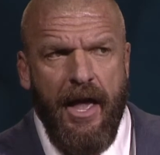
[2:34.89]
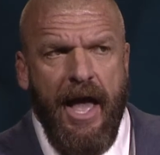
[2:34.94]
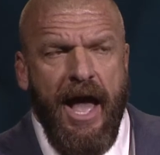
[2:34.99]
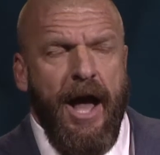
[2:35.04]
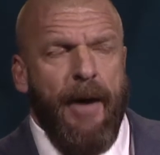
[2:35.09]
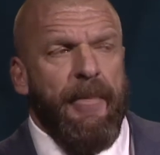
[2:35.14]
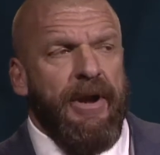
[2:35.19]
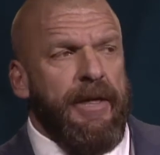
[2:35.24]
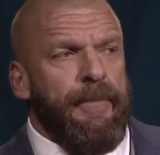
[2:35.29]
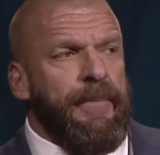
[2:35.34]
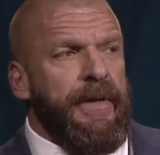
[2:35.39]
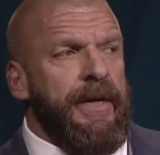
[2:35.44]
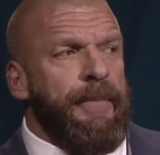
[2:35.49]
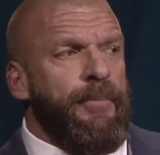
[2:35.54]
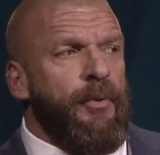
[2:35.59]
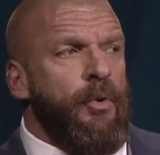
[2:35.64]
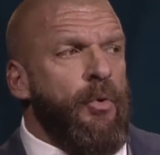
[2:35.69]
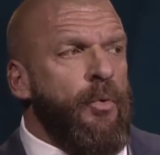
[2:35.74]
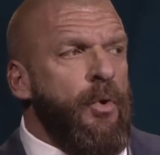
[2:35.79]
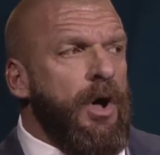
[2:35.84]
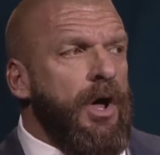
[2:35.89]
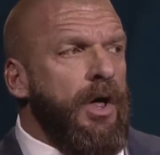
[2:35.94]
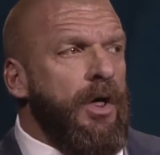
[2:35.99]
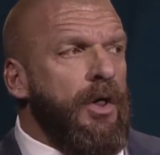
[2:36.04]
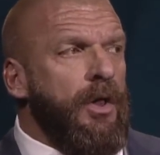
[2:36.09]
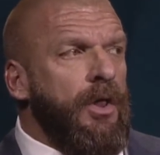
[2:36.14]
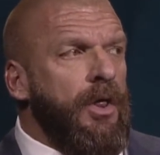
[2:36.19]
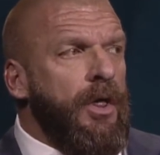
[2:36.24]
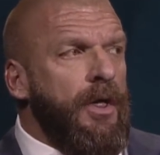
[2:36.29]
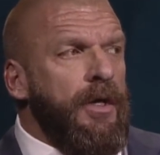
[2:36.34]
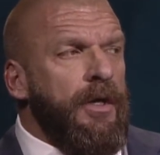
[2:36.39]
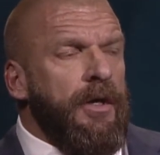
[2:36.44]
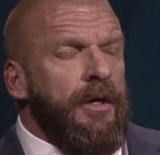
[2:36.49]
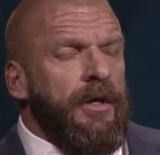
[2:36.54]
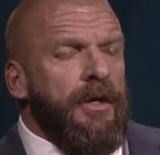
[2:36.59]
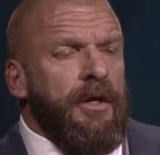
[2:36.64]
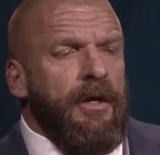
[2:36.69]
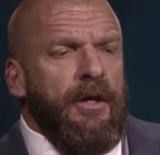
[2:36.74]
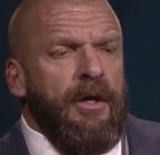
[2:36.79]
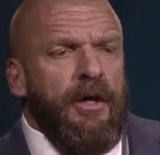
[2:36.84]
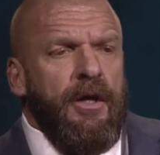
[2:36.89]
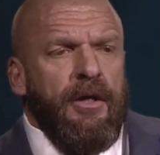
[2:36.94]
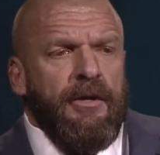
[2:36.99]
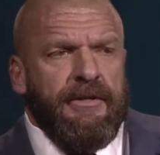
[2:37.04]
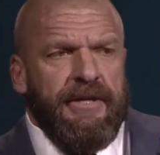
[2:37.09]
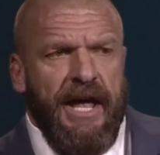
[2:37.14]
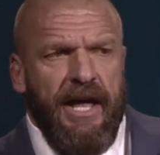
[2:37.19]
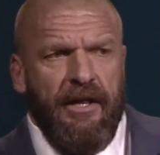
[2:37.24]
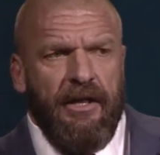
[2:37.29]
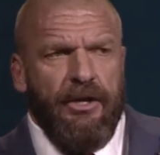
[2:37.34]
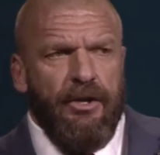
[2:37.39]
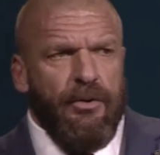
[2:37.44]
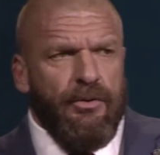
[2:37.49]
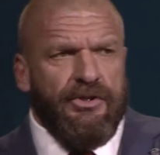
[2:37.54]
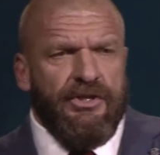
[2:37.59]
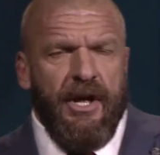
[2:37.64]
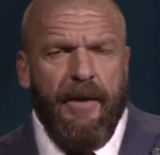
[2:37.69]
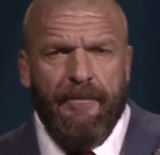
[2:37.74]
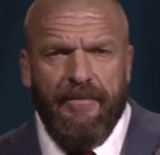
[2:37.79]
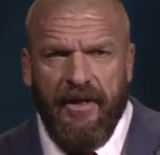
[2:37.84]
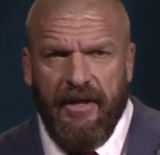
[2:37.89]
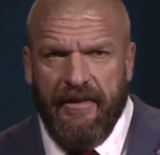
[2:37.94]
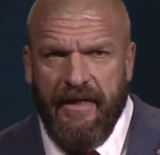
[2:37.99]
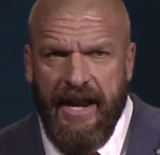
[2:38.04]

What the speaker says: How many people will tell you something